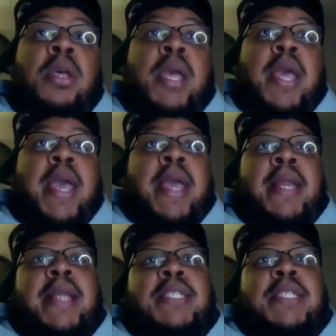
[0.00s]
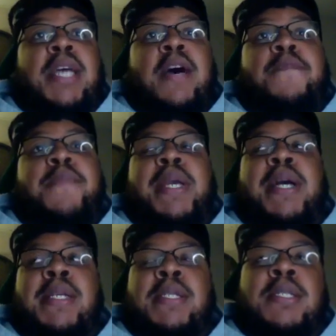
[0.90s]
And it's tough
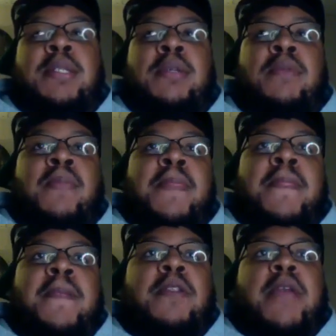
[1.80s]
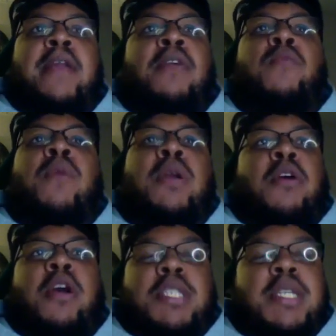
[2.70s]
because they don't want
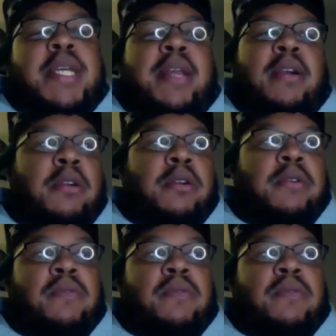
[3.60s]
Carson to get hurt.